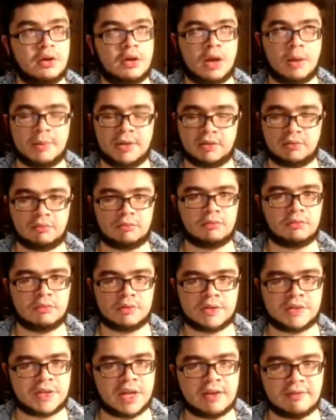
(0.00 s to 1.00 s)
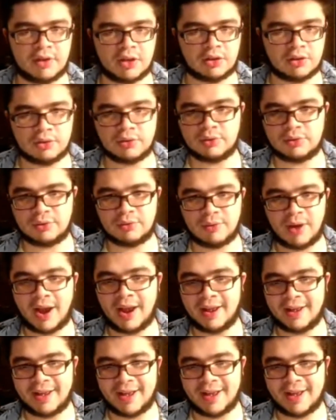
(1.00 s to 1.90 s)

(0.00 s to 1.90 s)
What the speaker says: I mean, saving news, right?